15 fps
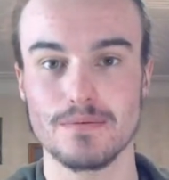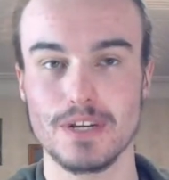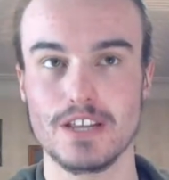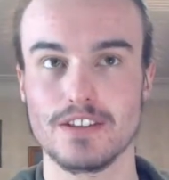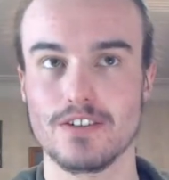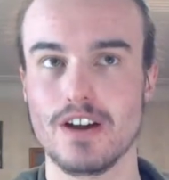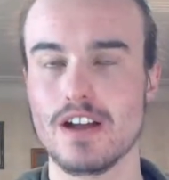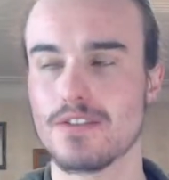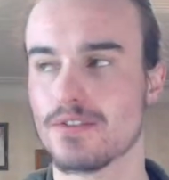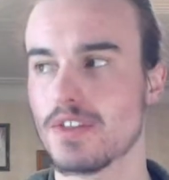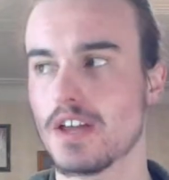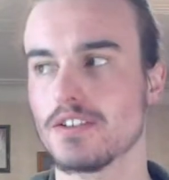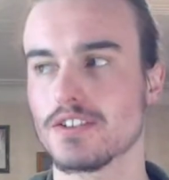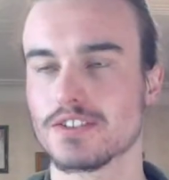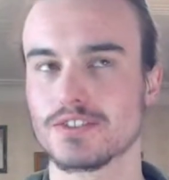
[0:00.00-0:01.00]
Now, there are
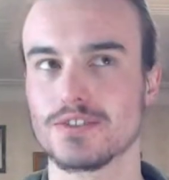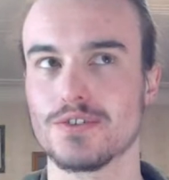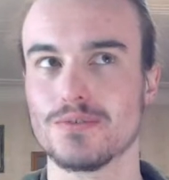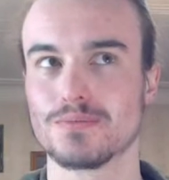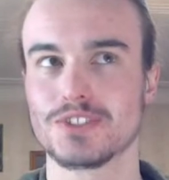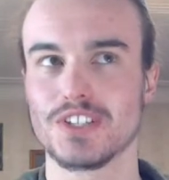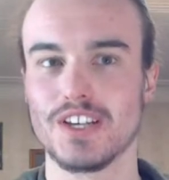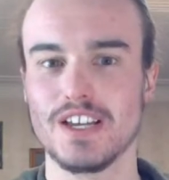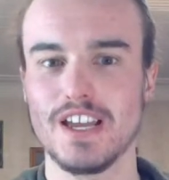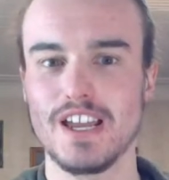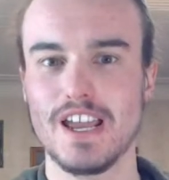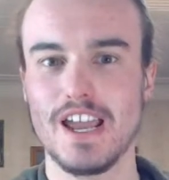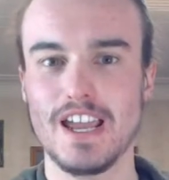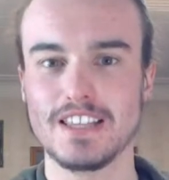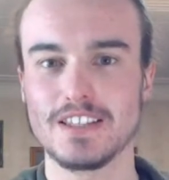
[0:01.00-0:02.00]
thunderstorms
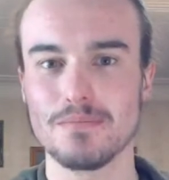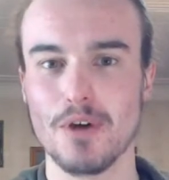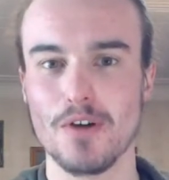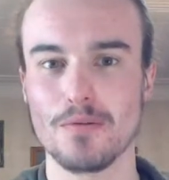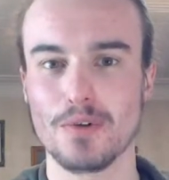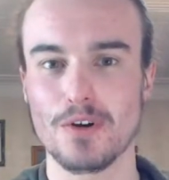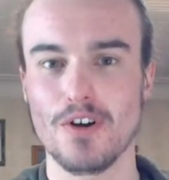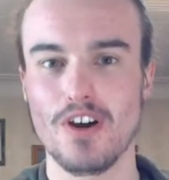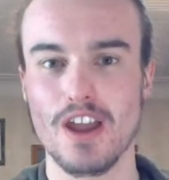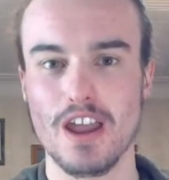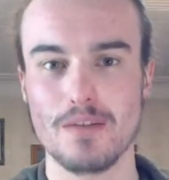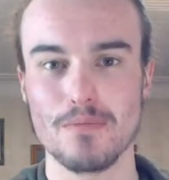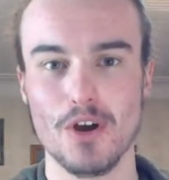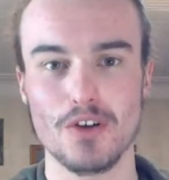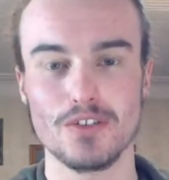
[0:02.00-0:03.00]
at the moment where I
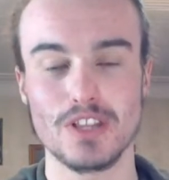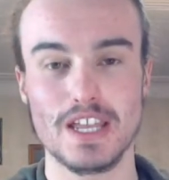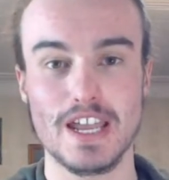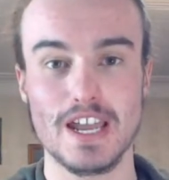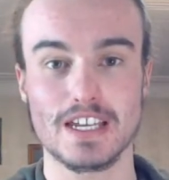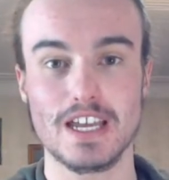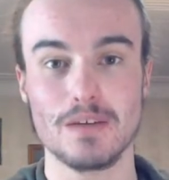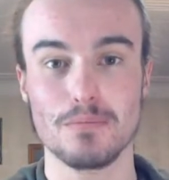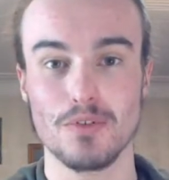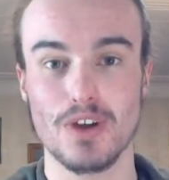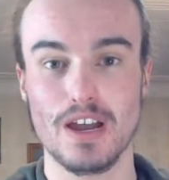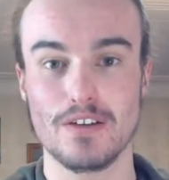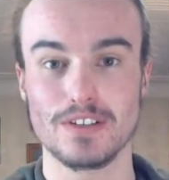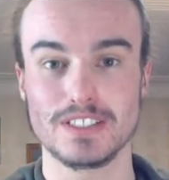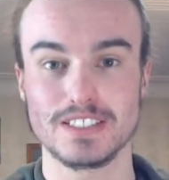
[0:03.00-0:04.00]
am, only a couple
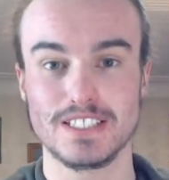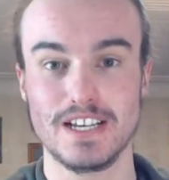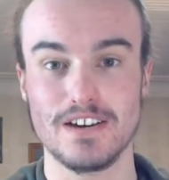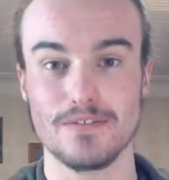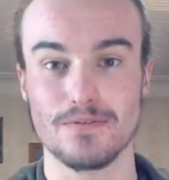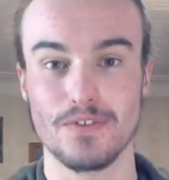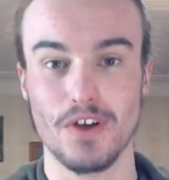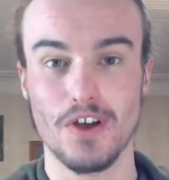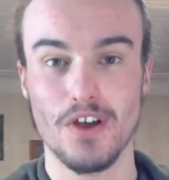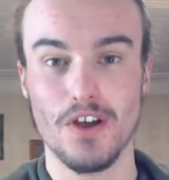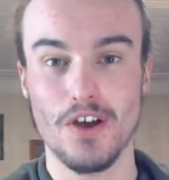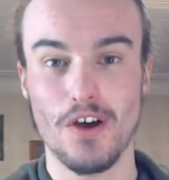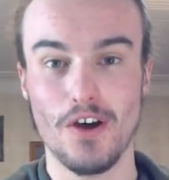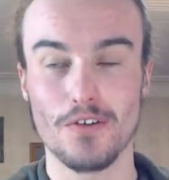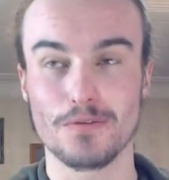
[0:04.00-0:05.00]
hours south
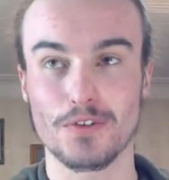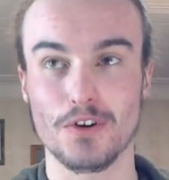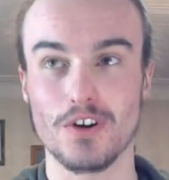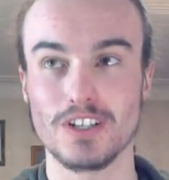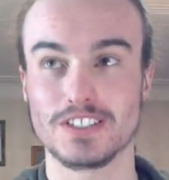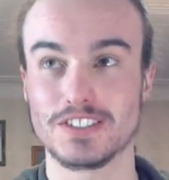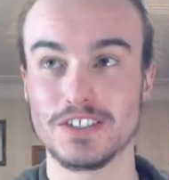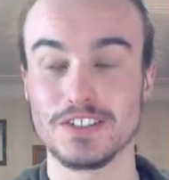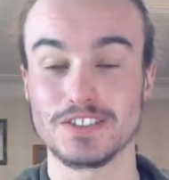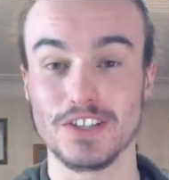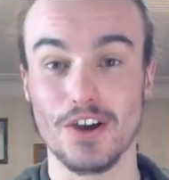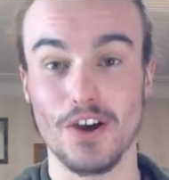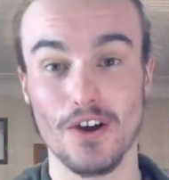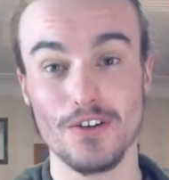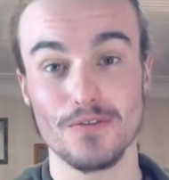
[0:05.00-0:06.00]
of Christchurch, so
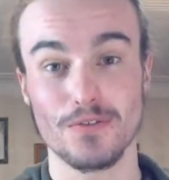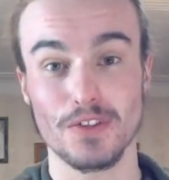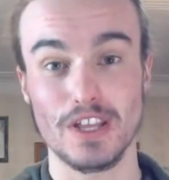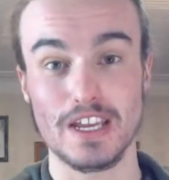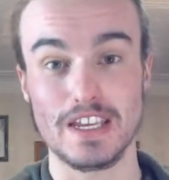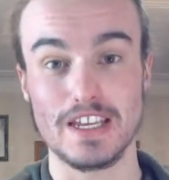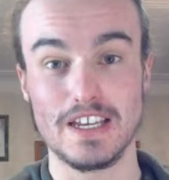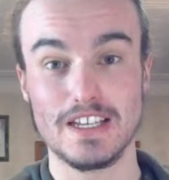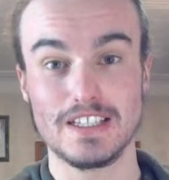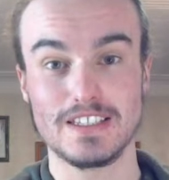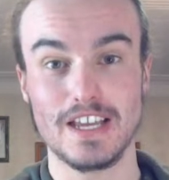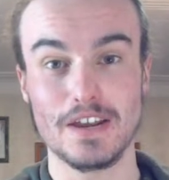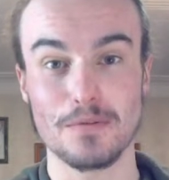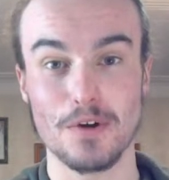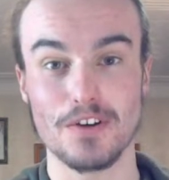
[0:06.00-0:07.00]
hopefully
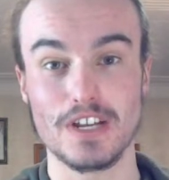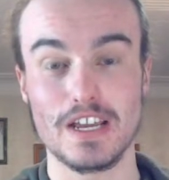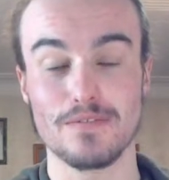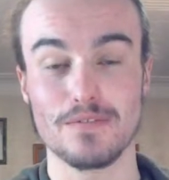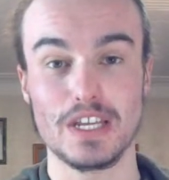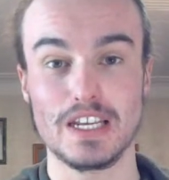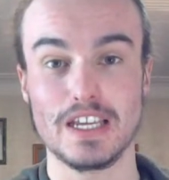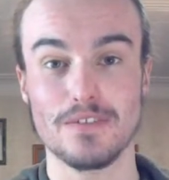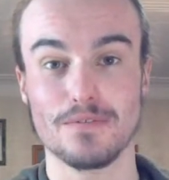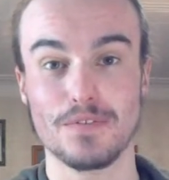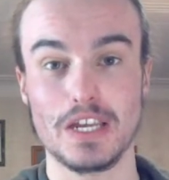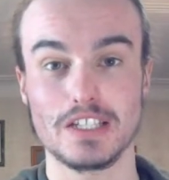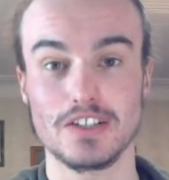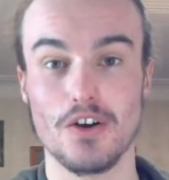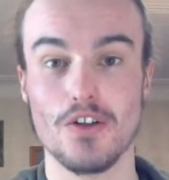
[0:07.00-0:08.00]
they won't have any
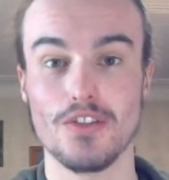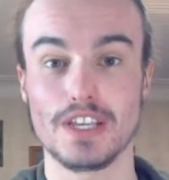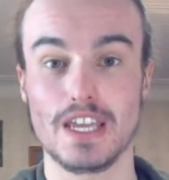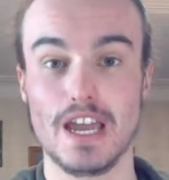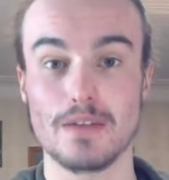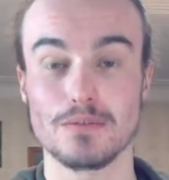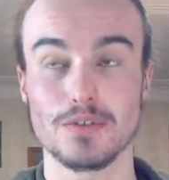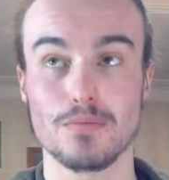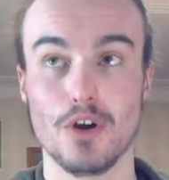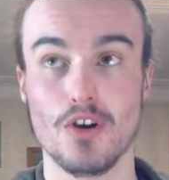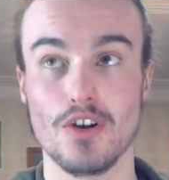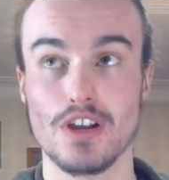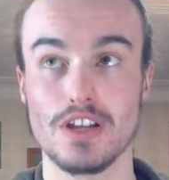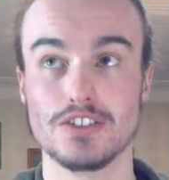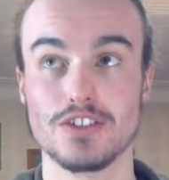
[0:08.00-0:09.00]
effect on the game
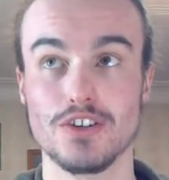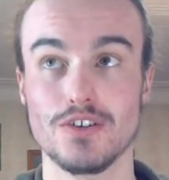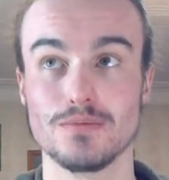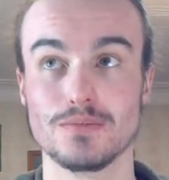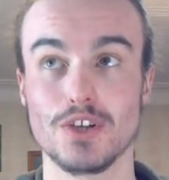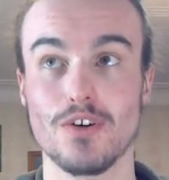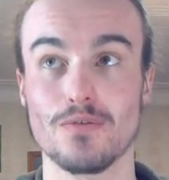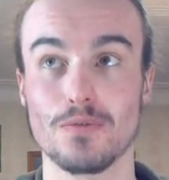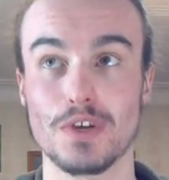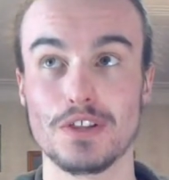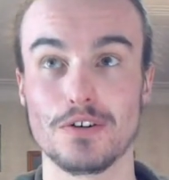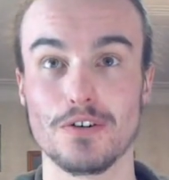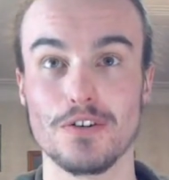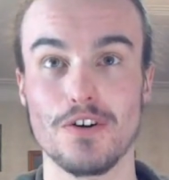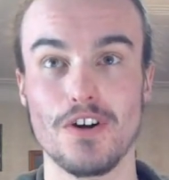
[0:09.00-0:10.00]
tomorrow in terms of whether
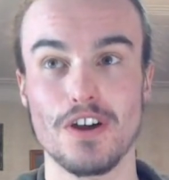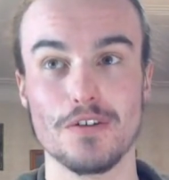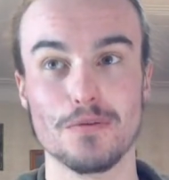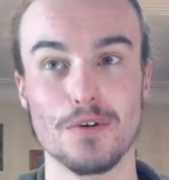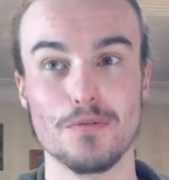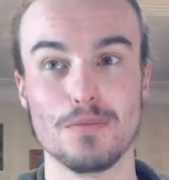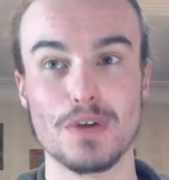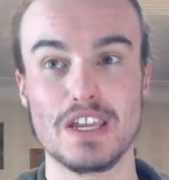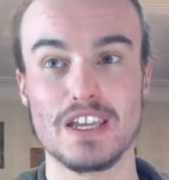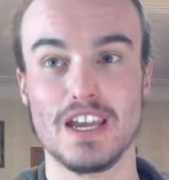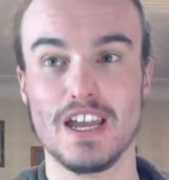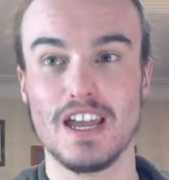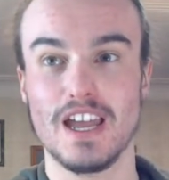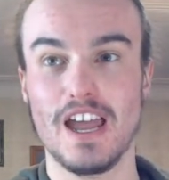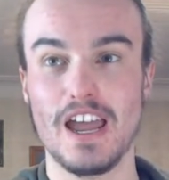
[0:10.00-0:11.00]
or not it will be
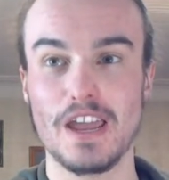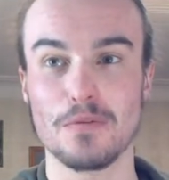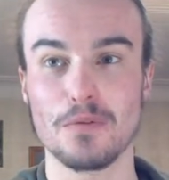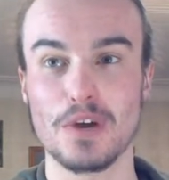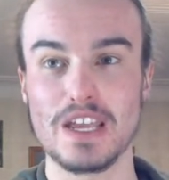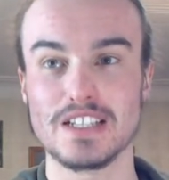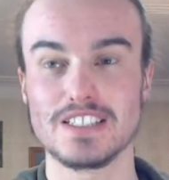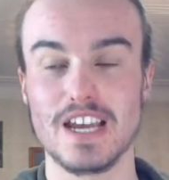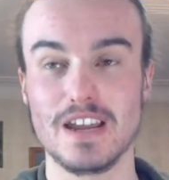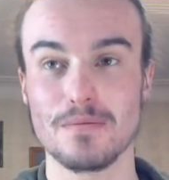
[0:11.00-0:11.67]
a wet day.